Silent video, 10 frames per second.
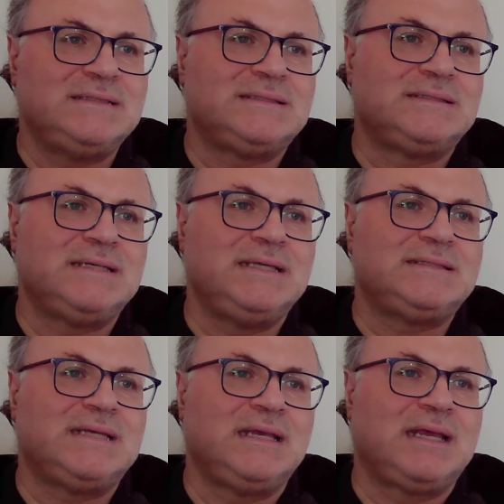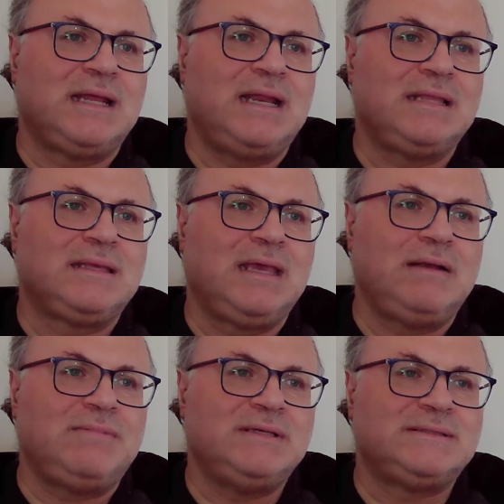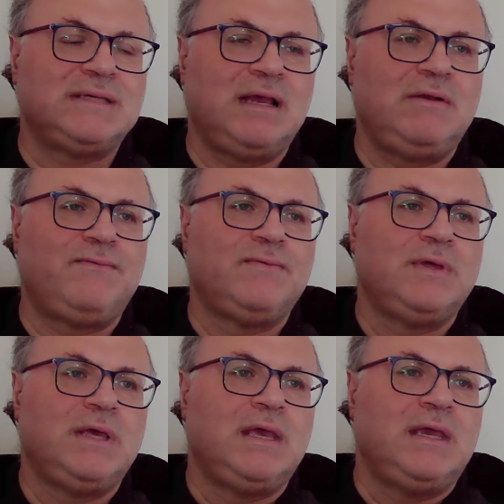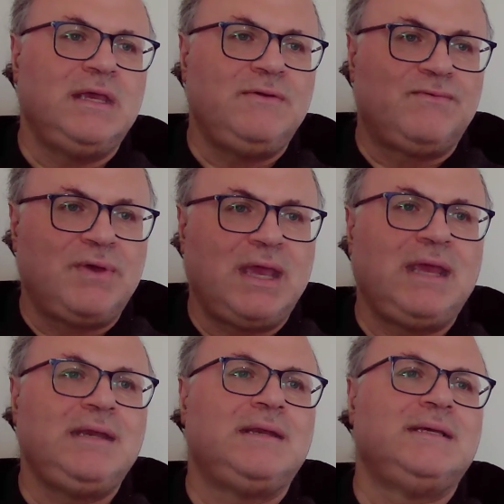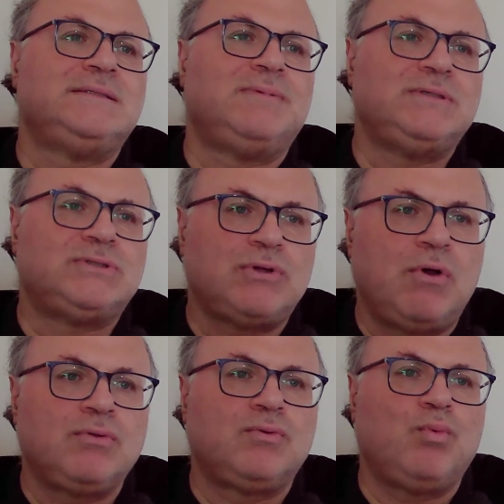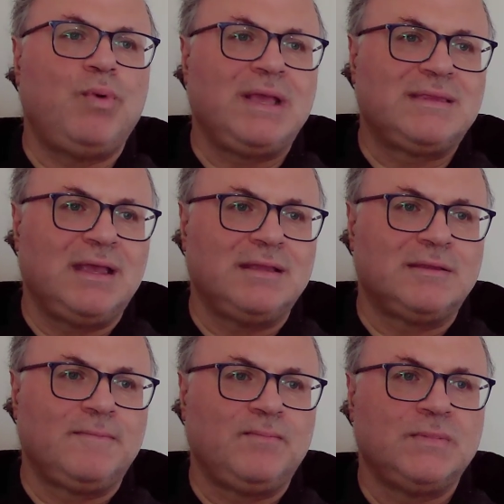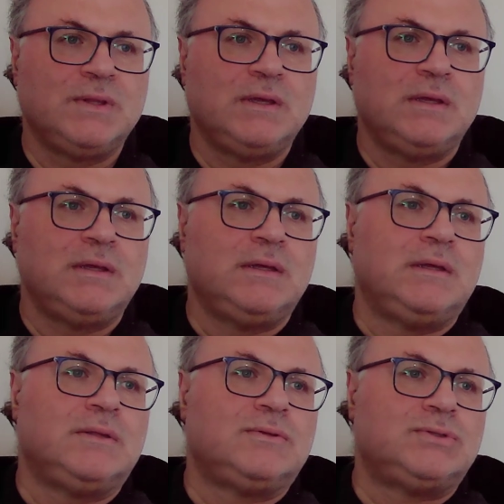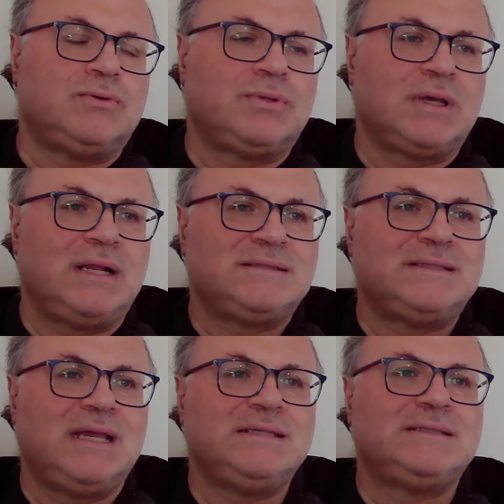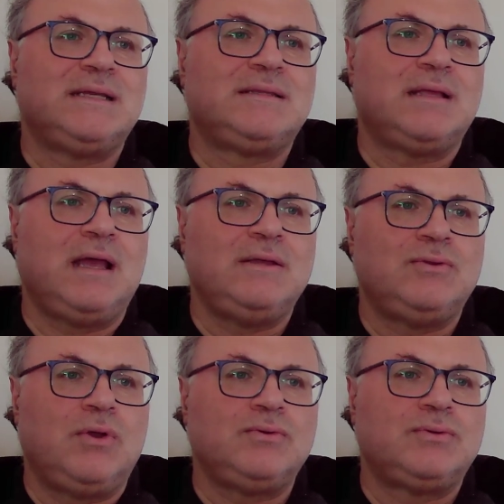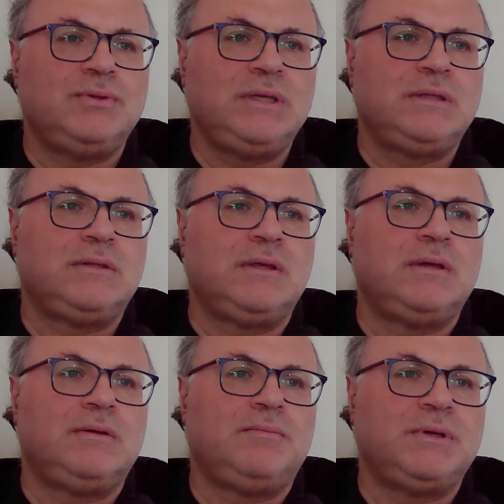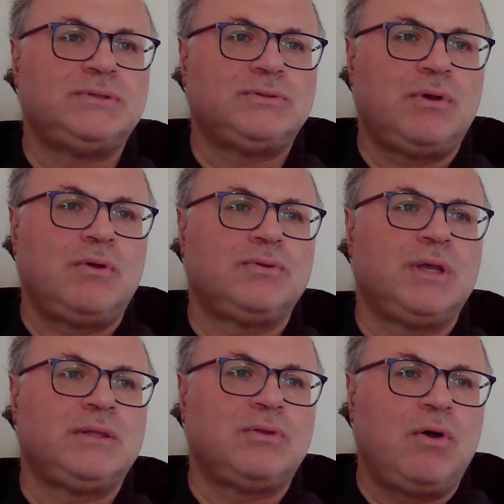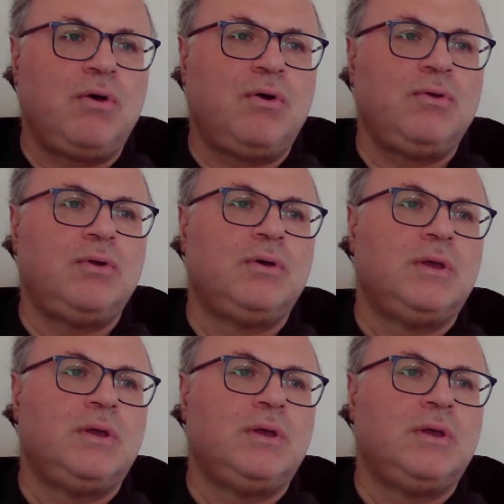is, since I cannot kill myself, in vain is my sword whetted. So TARIEL says that I don't need my sword at all